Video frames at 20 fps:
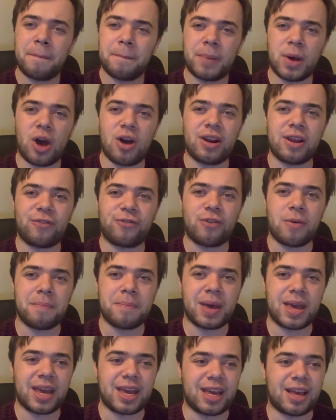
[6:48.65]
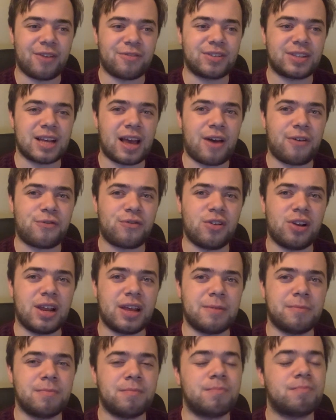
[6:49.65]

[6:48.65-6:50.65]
Burnley, for me, have definitely